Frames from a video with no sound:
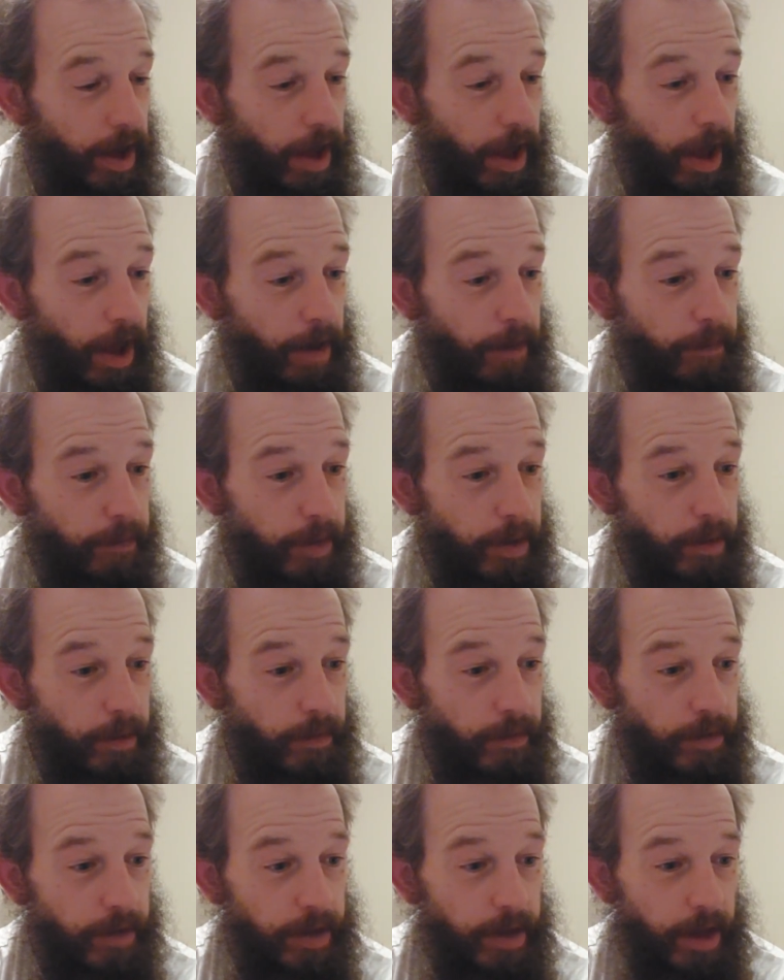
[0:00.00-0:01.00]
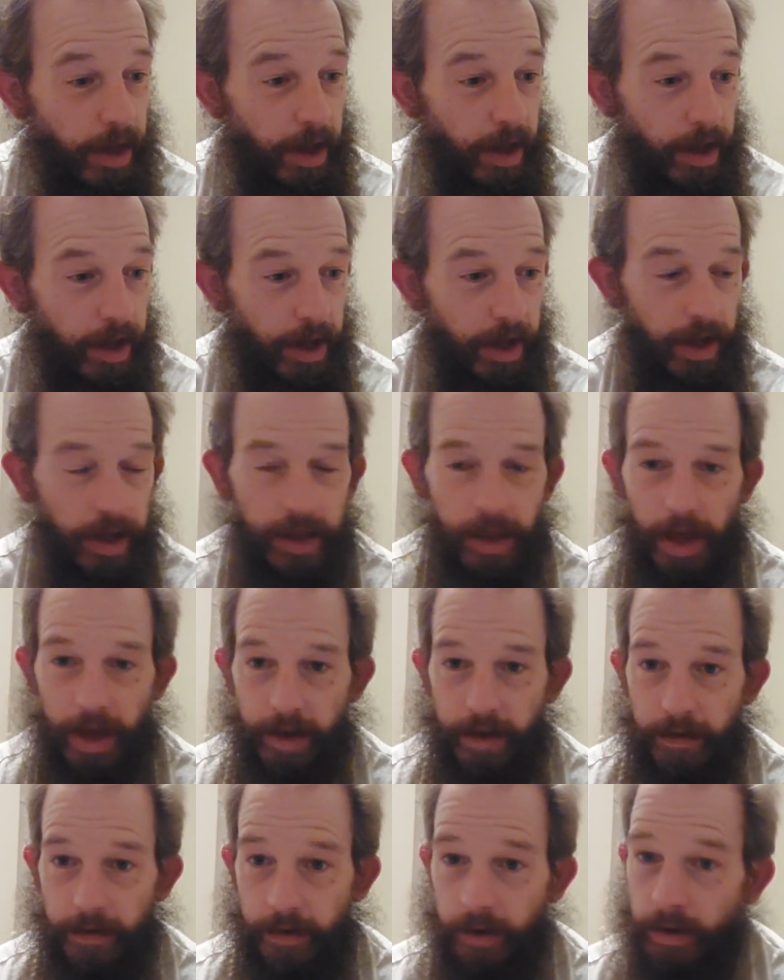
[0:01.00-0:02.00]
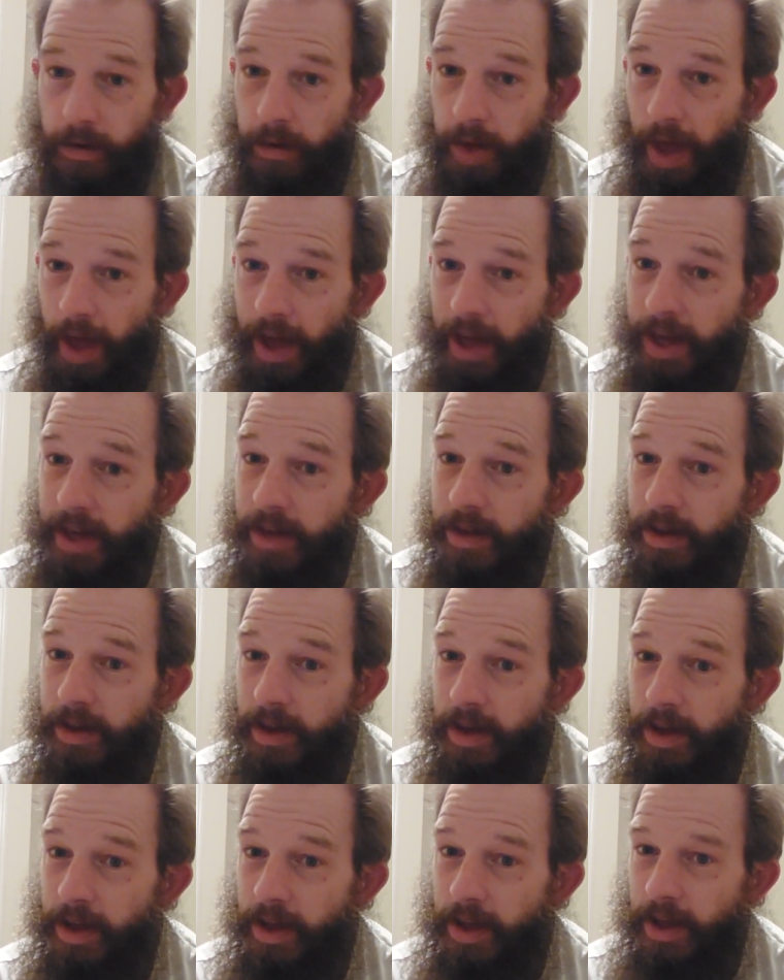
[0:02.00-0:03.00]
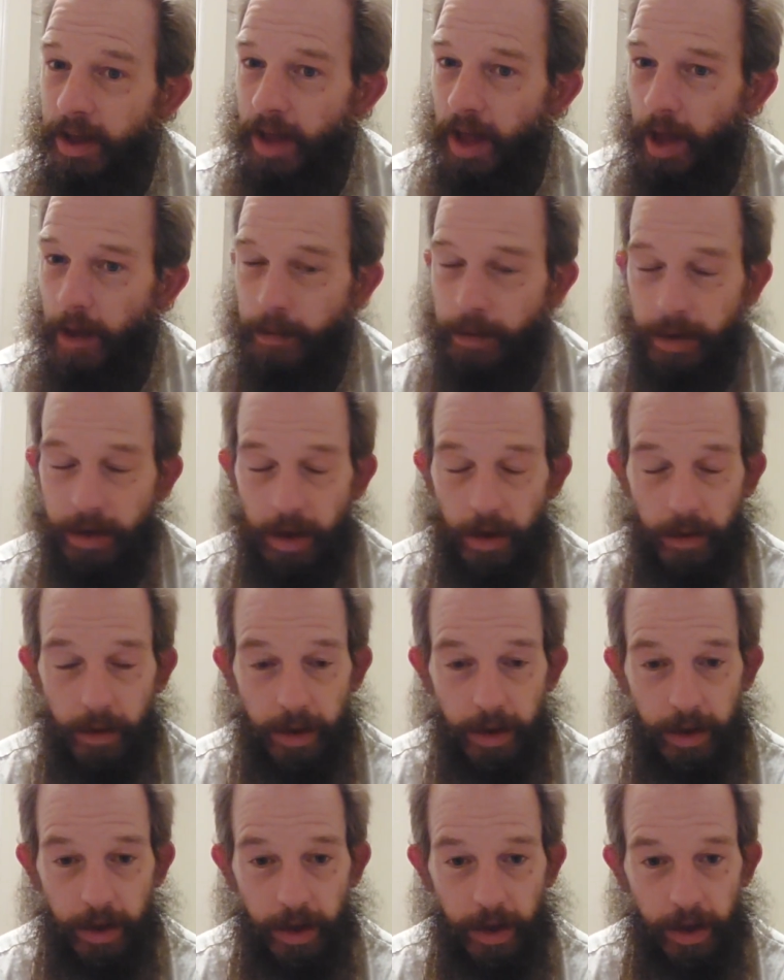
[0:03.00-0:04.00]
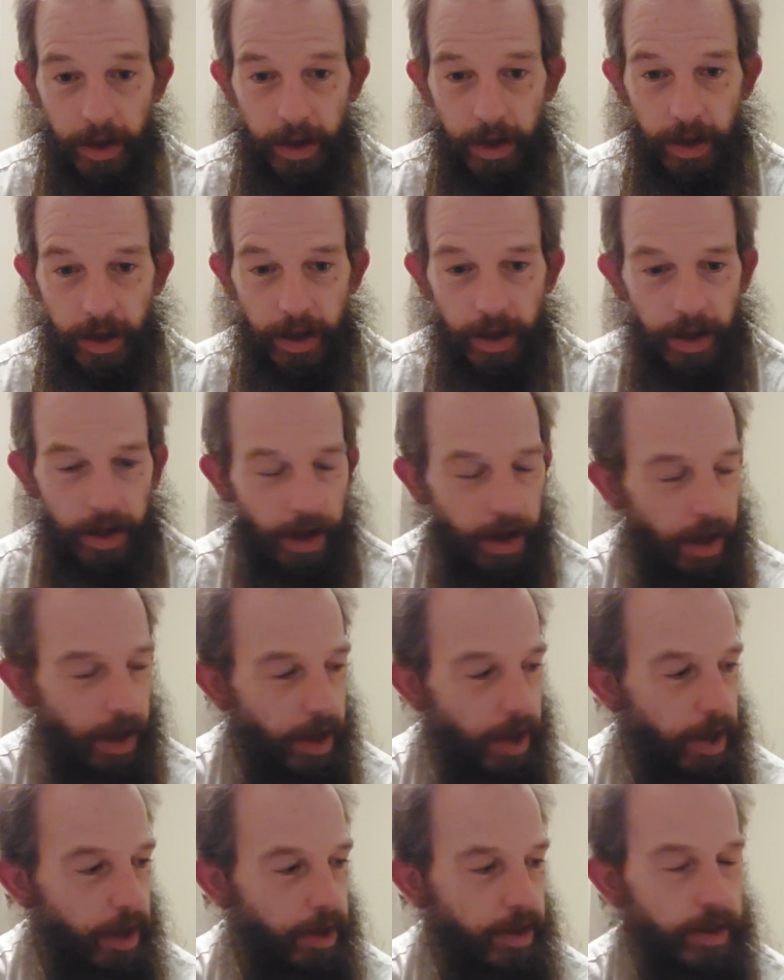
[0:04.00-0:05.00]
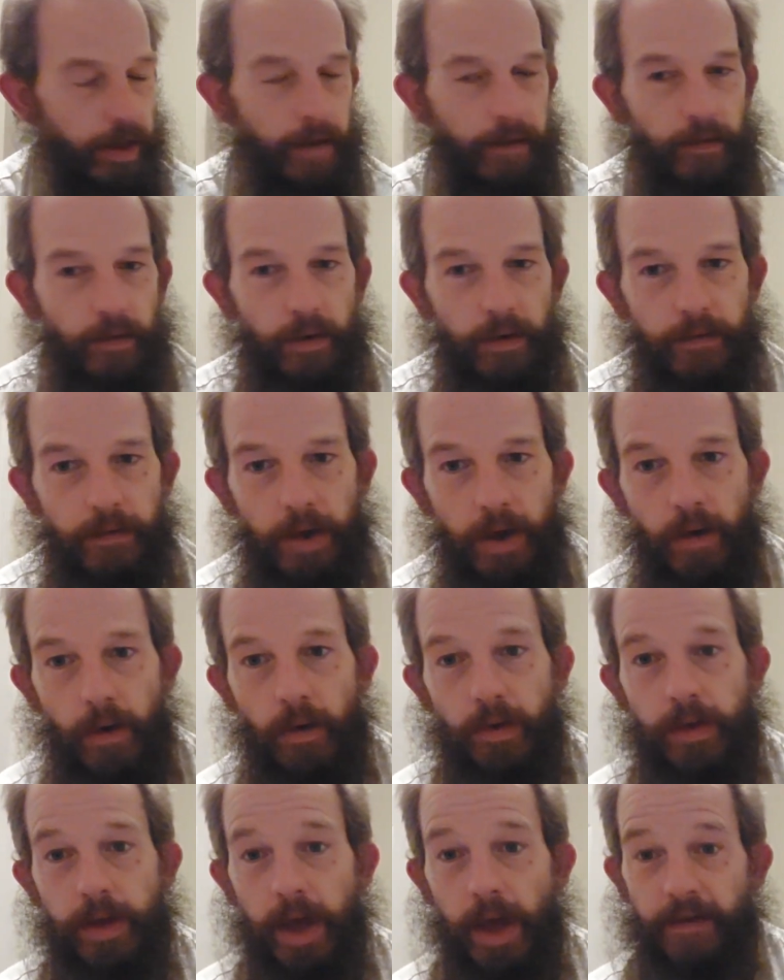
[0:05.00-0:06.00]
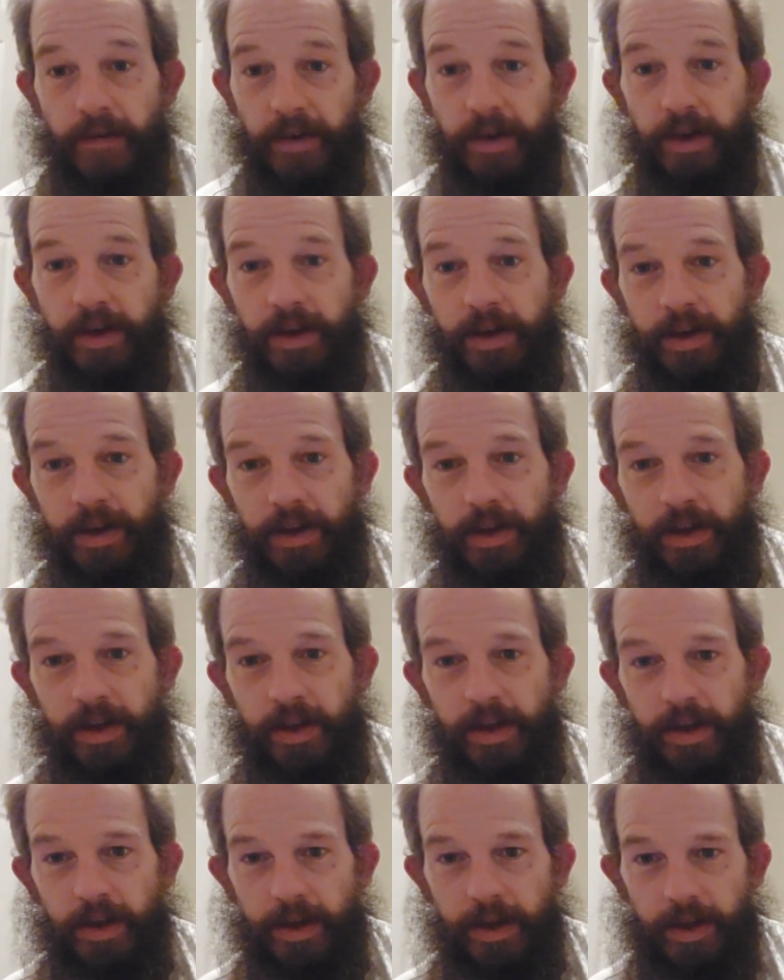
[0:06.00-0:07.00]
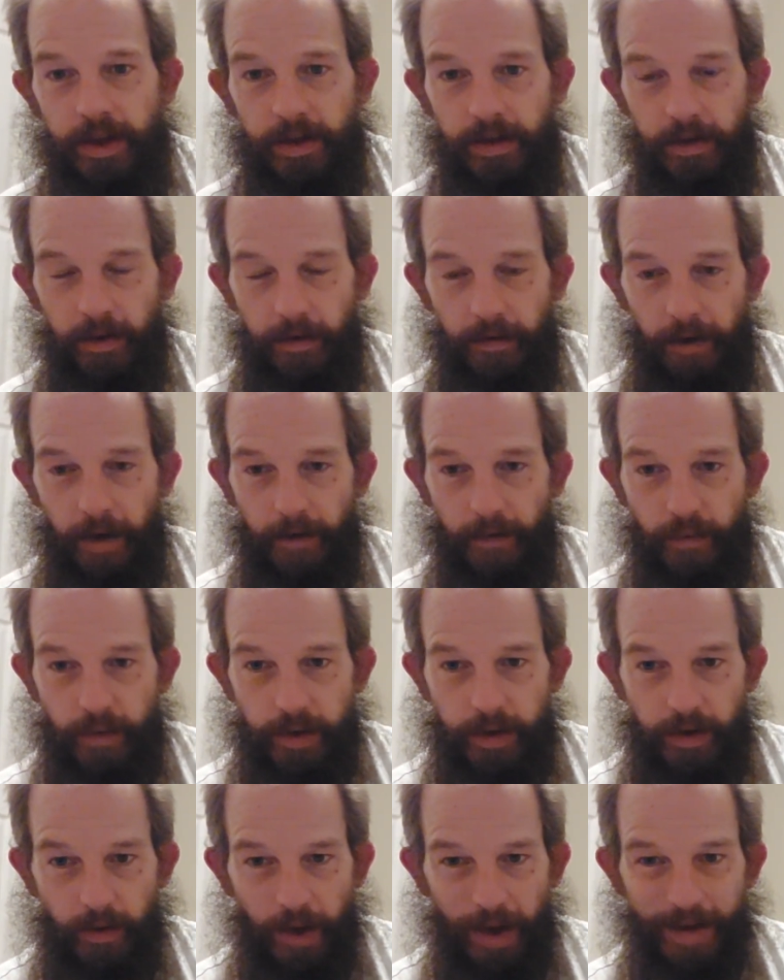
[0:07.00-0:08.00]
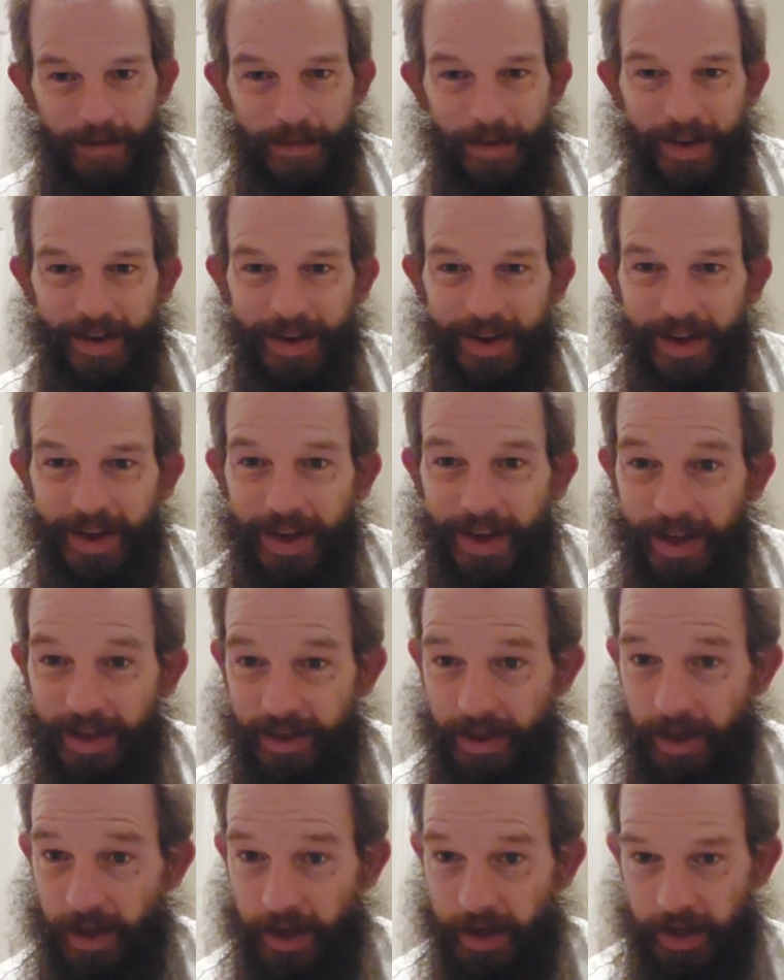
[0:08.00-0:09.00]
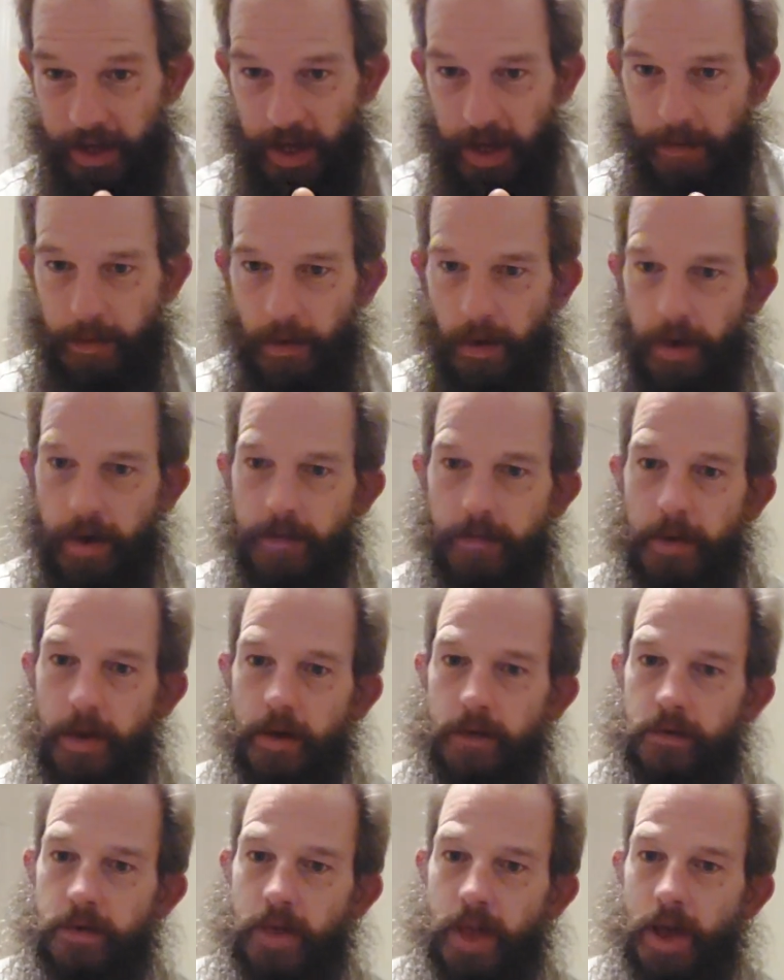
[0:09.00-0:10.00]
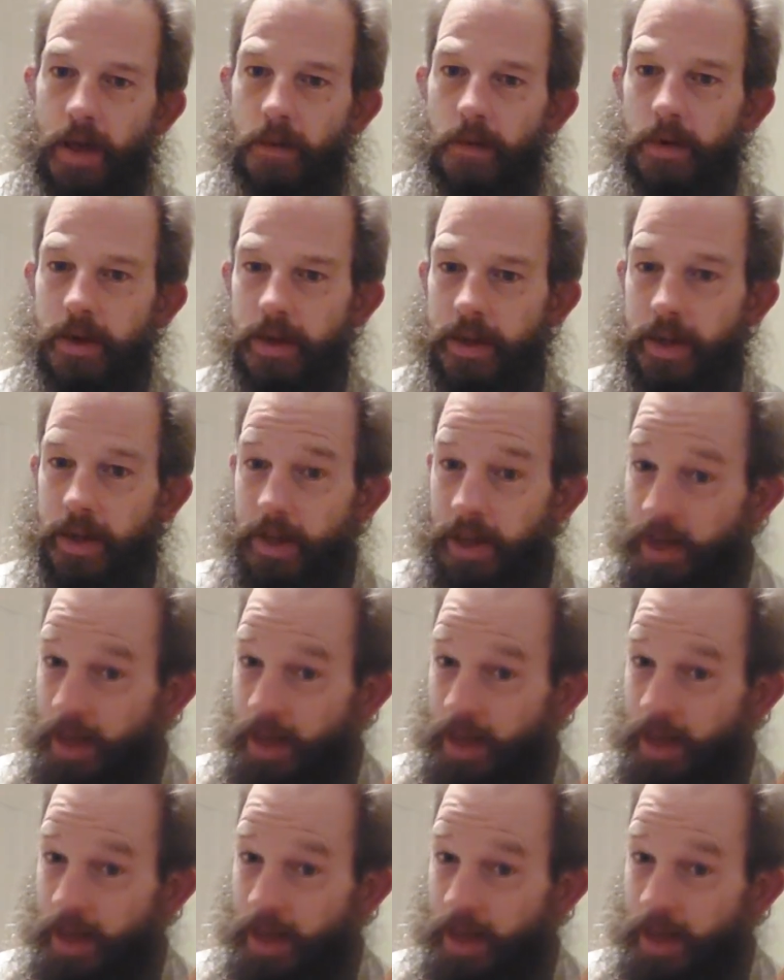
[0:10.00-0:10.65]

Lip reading: hopefully within the next few days, I'll be doing another review on the other sort of Alfred the Great book. So keep your eyes peeled for that one.